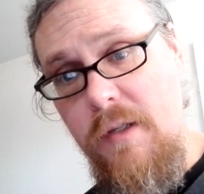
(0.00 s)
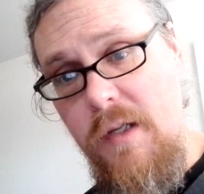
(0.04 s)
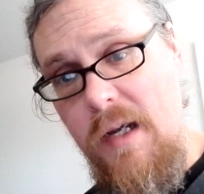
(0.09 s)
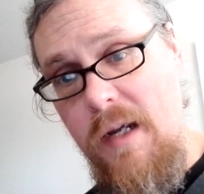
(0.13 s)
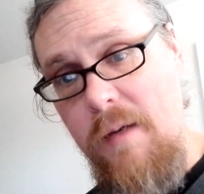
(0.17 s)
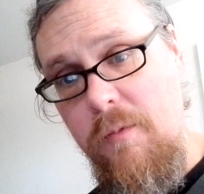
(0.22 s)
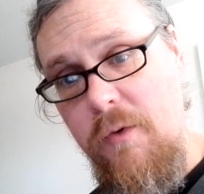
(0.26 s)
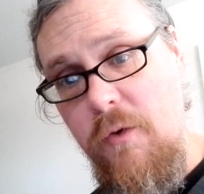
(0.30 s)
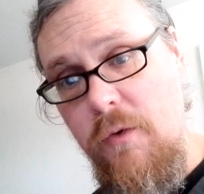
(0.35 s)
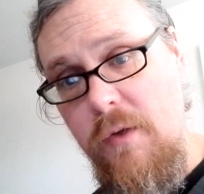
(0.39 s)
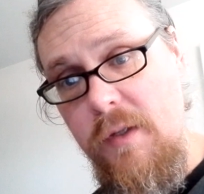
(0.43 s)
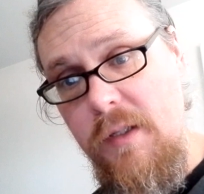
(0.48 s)
I'm
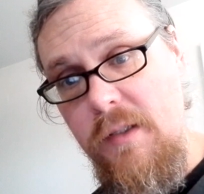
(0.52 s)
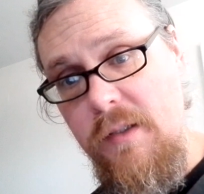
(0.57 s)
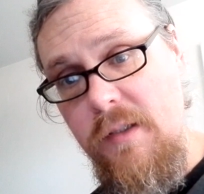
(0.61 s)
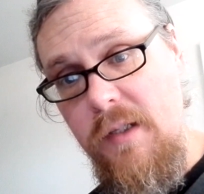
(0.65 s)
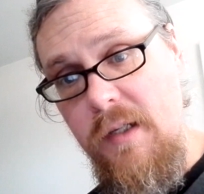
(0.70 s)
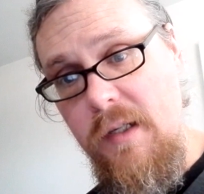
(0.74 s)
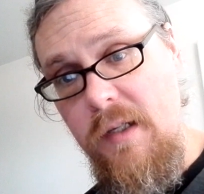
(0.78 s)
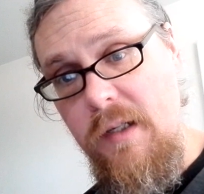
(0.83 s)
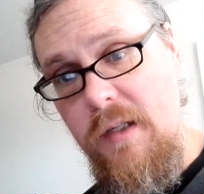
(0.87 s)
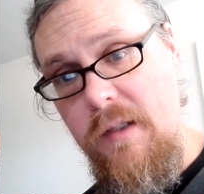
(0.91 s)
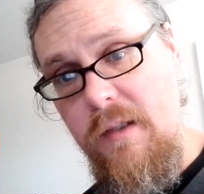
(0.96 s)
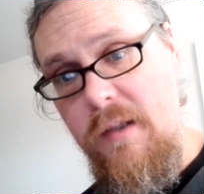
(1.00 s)
going to
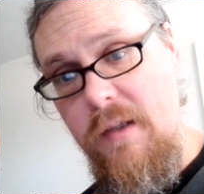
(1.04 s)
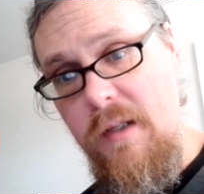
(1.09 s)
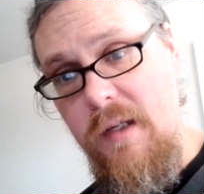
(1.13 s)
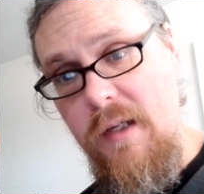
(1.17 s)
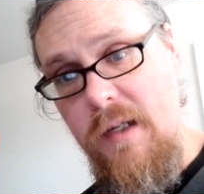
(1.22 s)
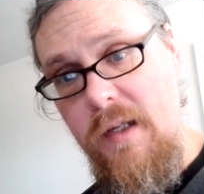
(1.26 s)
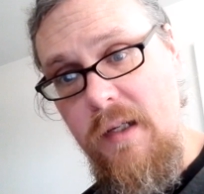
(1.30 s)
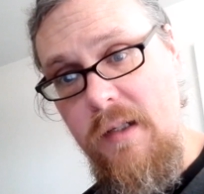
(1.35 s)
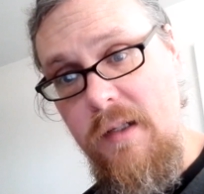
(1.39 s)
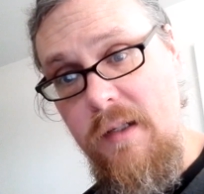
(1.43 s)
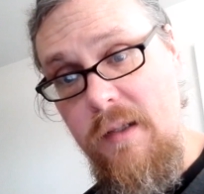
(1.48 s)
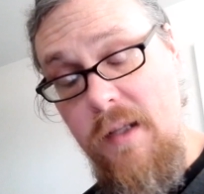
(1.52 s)
say
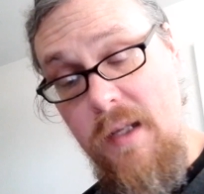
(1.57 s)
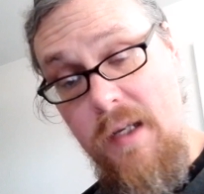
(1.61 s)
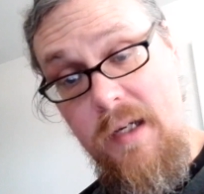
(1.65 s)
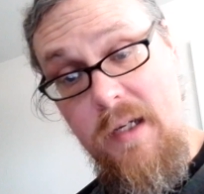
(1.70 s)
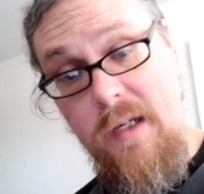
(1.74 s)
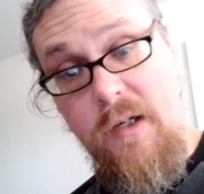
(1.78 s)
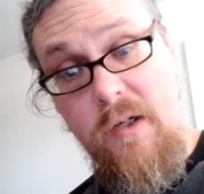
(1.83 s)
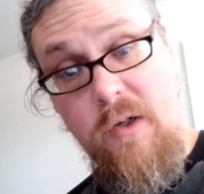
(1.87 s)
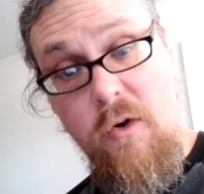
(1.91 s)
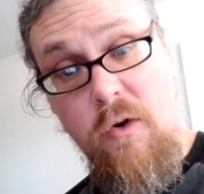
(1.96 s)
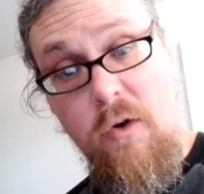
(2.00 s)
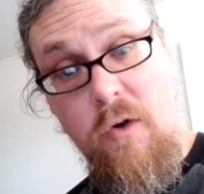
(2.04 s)
that they get
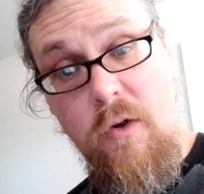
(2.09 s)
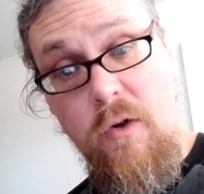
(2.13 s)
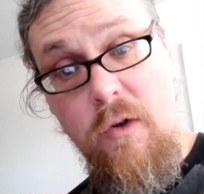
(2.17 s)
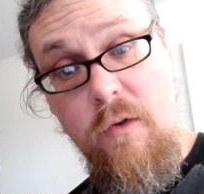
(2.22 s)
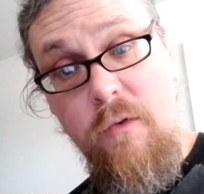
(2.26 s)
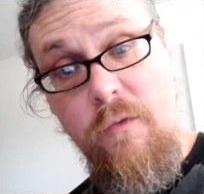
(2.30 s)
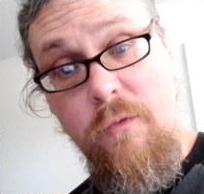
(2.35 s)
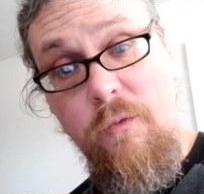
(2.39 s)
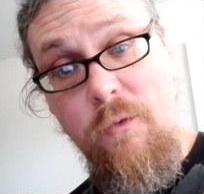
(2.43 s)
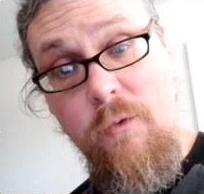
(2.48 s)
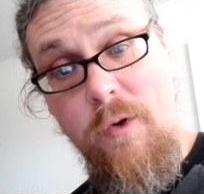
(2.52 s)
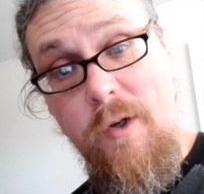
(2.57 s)
a call
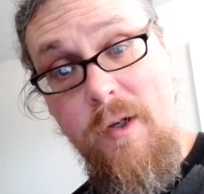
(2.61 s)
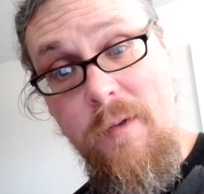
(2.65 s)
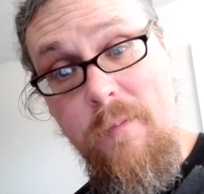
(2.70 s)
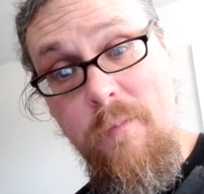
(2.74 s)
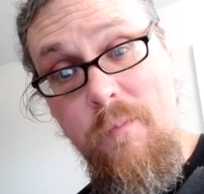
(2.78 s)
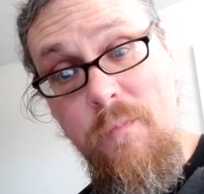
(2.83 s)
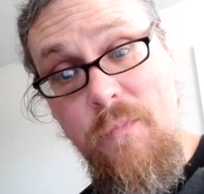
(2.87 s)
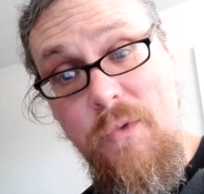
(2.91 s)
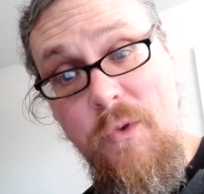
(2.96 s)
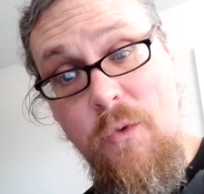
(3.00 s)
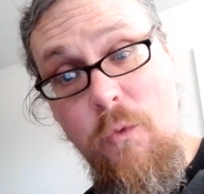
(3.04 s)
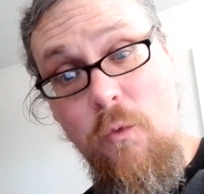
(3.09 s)

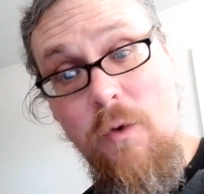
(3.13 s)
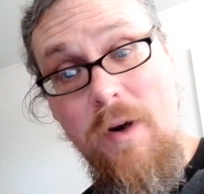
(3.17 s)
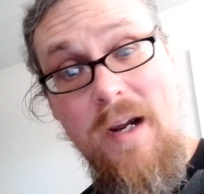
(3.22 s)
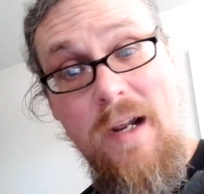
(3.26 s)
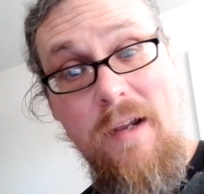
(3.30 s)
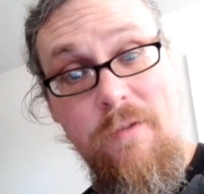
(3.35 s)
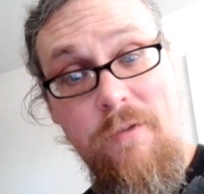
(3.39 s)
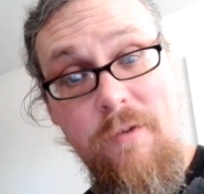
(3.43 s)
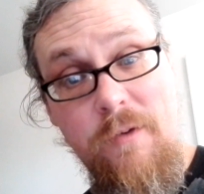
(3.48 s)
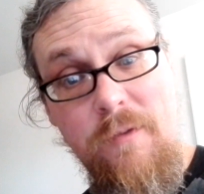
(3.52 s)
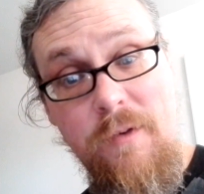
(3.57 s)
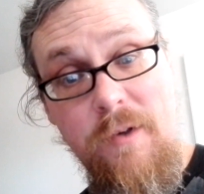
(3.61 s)
from the
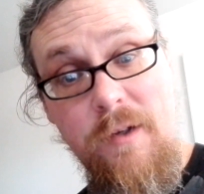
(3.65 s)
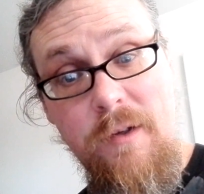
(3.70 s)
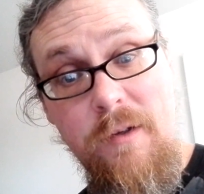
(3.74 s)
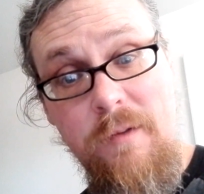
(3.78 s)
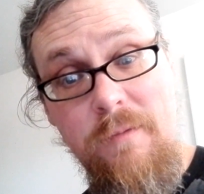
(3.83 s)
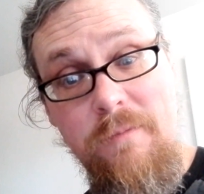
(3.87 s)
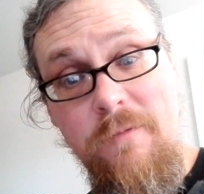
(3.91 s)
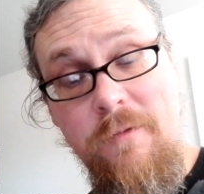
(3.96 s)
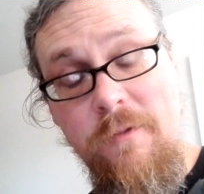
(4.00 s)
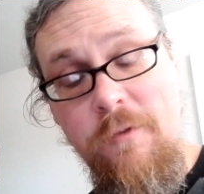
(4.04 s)
wife of a